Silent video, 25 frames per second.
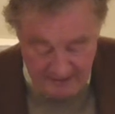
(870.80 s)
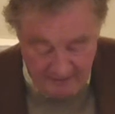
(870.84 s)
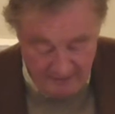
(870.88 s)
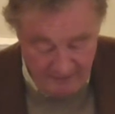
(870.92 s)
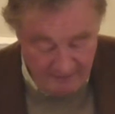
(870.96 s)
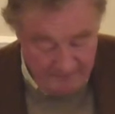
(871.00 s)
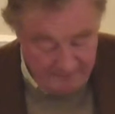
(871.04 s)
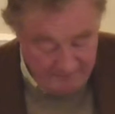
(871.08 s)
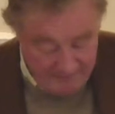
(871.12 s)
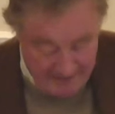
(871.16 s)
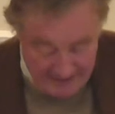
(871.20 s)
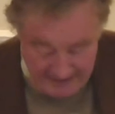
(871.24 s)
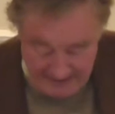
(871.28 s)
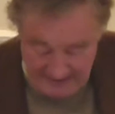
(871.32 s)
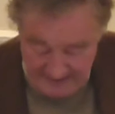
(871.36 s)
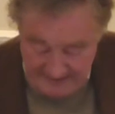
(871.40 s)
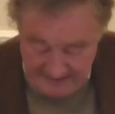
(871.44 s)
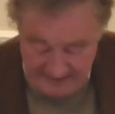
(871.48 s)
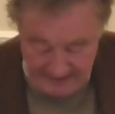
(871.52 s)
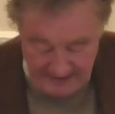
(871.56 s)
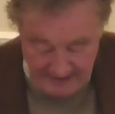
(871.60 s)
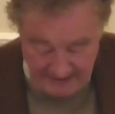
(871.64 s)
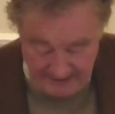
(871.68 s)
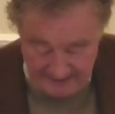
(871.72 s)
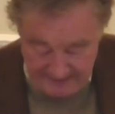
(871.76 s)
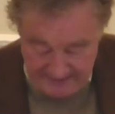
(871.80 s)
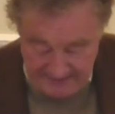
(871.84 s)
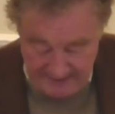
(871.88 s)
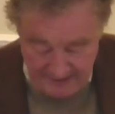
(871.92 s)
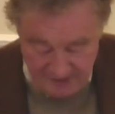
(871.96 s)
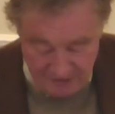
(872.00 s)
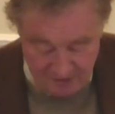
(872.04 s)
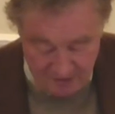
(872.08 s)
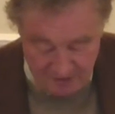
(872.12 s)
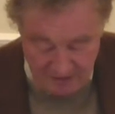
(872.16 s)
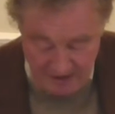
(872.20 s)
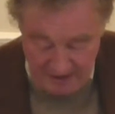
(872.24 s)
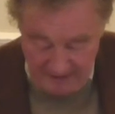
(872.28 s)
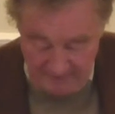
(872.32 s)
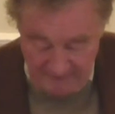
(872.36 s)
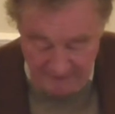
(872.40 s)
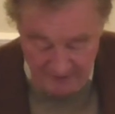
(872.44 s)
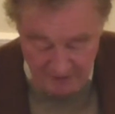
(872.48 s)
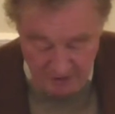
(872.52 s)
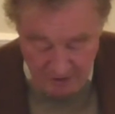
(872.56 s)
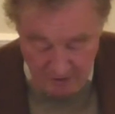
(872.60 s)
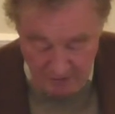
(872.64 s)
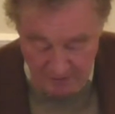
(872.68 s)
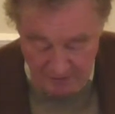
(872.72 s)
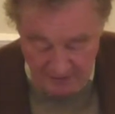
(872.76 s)
There are many things I shall never
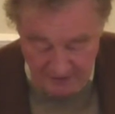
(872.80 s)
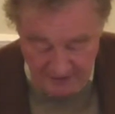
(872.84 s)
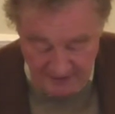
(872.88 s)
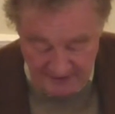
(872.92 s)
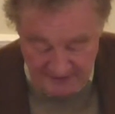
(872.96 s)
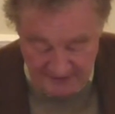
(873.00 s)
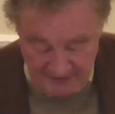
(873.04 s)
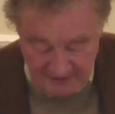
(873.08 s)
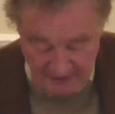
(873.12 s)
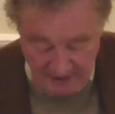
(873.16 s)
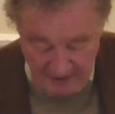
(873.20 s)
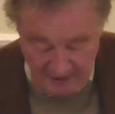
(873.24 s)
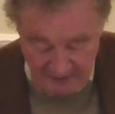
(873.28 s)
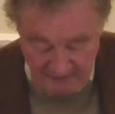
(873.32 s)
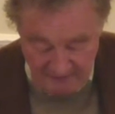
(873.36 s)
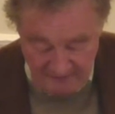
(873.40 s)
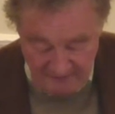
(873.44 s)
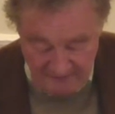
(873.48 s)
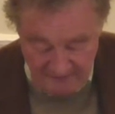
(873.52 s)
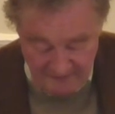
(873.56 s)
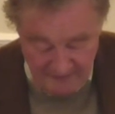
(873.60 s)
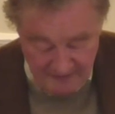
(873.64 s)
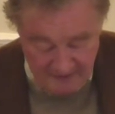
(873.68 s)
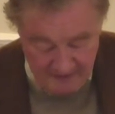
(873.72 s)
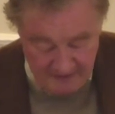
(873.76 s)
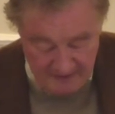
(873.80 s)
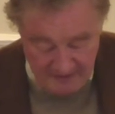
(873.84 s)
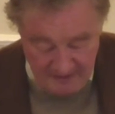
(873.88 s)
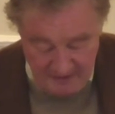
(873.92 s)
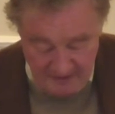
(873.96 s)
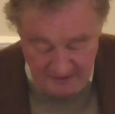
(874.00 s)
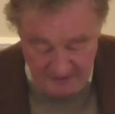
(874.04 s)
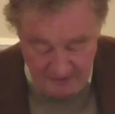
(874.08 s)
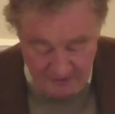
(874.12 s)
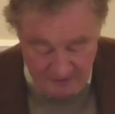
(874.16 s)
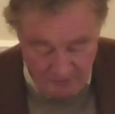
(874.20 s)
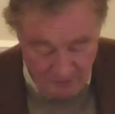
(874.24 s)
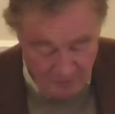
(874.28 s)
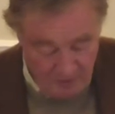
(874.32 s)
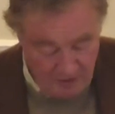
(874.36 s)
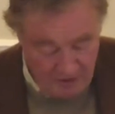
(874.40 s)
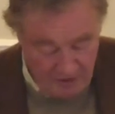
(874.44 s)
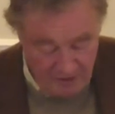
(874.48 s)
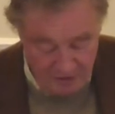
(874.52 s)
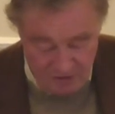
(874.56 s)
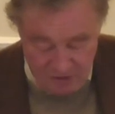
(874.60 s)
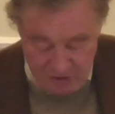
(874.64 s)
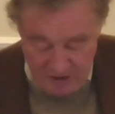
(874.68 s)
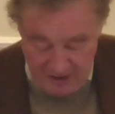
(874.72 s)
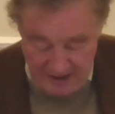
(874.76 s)
know in this life. The
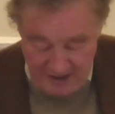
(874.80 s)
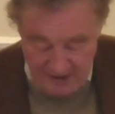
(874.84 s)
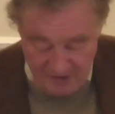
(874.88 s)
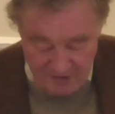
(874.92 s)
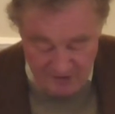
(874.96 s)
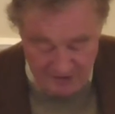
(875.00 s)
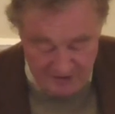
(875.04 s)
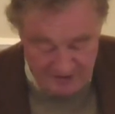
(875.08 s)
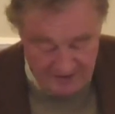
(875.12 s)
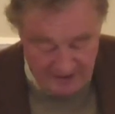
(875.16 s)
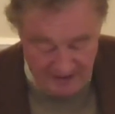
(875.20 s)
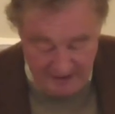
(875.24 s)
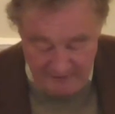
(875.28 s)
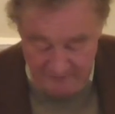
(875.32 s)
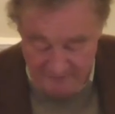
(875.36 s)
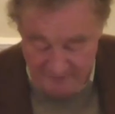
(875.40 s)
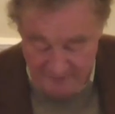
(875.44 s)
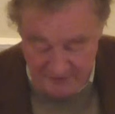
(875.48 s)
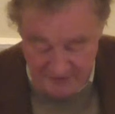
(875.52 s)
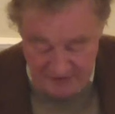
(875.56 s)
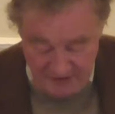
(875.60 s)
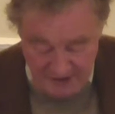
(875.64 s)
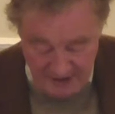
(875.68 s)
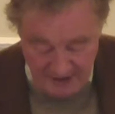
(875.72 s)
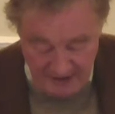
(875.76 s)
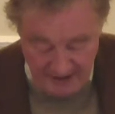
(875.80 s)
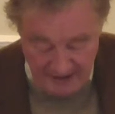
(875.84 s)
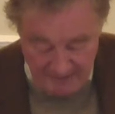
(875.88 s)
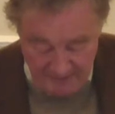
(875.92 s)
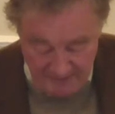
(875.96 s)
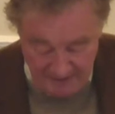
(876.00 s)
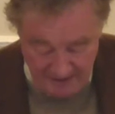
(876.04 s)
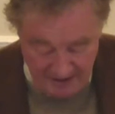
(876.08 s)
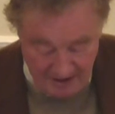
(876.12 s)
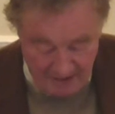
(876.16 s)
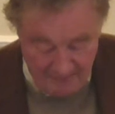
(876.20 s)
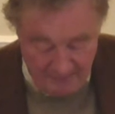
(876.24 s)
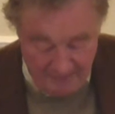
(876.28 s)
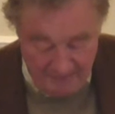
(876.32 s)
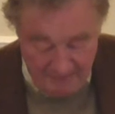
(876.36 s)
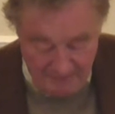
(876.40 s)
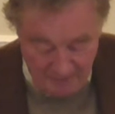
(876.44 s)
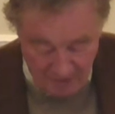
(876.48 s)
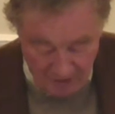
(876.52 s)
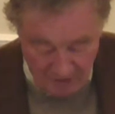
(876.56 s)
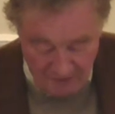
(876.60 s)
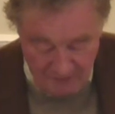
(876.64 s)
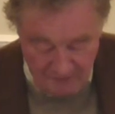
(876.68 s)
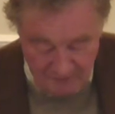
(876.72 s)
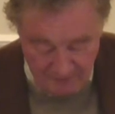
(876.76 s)
world changes every day, but I'll be
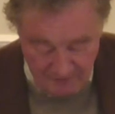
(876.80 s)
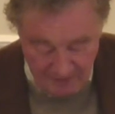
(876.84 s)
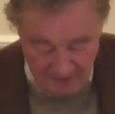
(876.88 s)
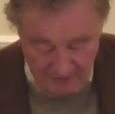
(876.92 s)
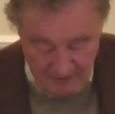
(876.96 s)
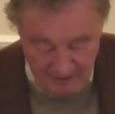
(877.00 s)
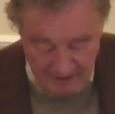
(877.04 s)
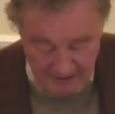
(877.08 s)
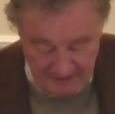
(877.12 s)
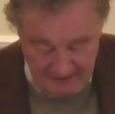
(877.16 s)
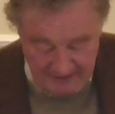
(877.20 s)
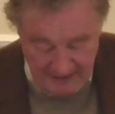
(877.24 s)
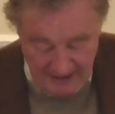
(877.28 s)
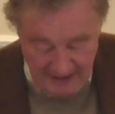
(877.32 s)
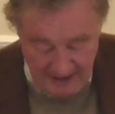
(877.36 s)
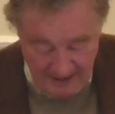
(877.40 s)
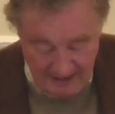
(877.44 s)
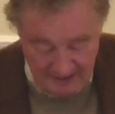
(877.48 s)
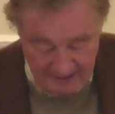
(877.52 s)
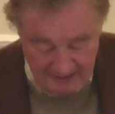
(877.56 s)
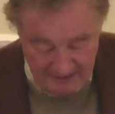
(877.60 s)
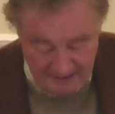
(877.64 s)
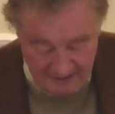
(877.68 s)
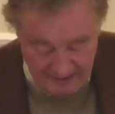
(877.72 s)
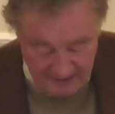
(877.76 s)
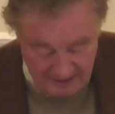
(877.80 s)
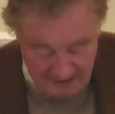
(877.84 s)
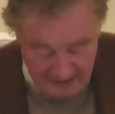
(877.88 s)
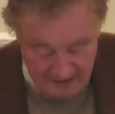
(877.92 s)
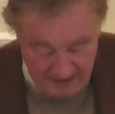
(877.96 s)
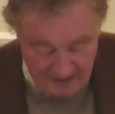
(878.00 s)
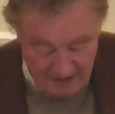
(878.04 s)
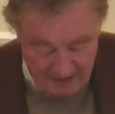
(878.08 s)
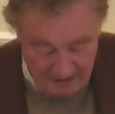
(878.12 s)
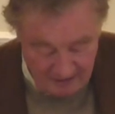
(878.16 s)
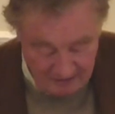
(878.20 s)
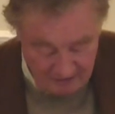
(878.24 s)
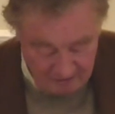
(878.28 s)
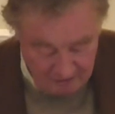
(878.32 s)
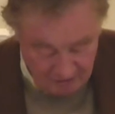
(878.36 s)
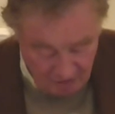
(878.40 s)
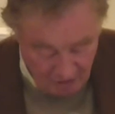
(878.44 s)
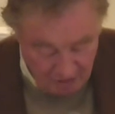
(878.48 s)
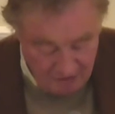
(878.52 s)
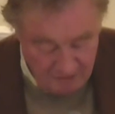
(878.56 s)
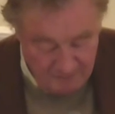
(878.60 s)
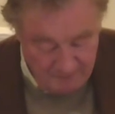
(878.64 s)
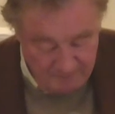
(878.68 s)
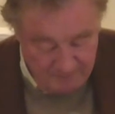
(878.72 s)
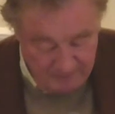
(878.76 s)
modern where I can.
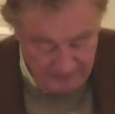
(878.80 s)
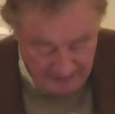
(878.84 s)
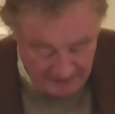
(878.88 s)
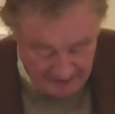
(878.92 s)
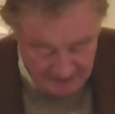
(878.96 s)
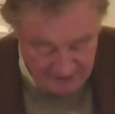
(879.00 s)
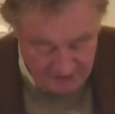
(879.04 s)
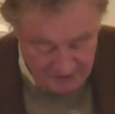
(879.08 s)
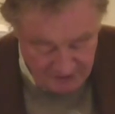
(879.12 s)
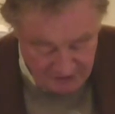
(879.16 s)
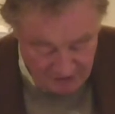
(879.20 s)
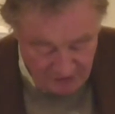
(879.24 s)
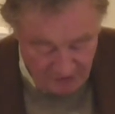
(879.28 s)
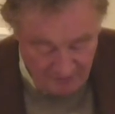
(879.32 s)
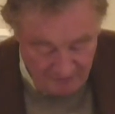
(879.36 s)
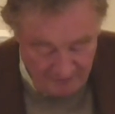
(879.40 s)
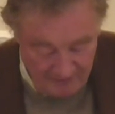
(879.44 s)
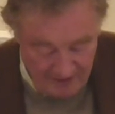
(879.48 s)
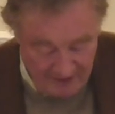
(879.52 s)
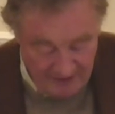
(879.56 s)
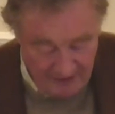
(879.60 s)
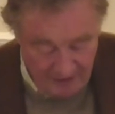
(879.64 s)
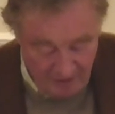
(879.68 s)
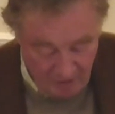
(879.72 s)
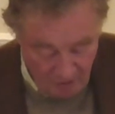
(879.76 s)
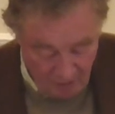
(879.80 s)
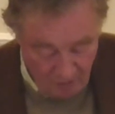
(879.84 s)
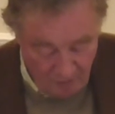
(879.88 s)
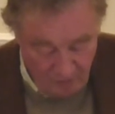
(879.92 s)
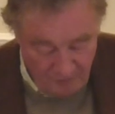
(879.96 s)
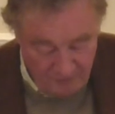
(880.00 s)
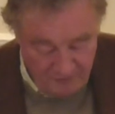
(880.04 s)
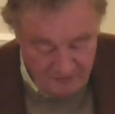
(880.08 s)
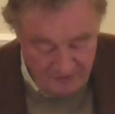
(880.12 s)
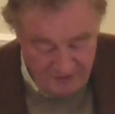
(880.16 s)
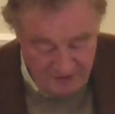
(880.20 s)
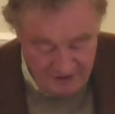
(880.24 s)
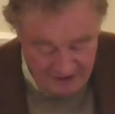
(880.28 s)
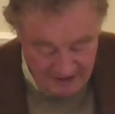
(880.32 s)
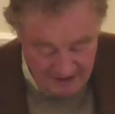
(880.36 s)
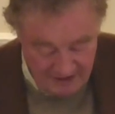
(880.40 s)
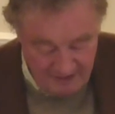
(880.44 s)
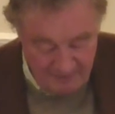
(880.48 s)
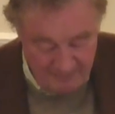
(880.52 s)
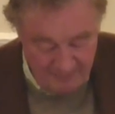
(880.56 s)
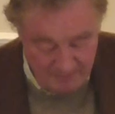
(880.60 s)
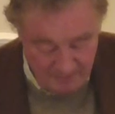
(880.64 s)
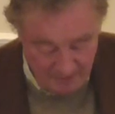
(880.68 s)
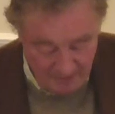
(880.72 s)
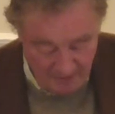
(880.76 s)
God bless you, my own
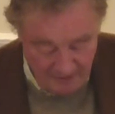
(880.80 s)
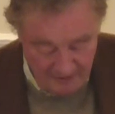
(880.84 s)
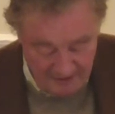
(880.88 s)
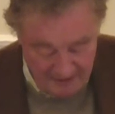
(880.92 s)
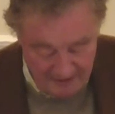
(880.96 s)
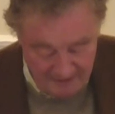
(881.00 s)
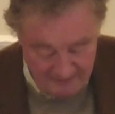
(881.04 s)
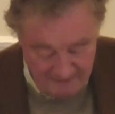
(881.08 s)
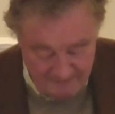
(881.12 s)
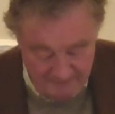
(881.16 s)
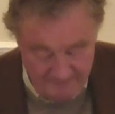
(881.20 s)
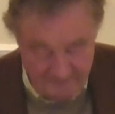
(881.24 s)
dear boy.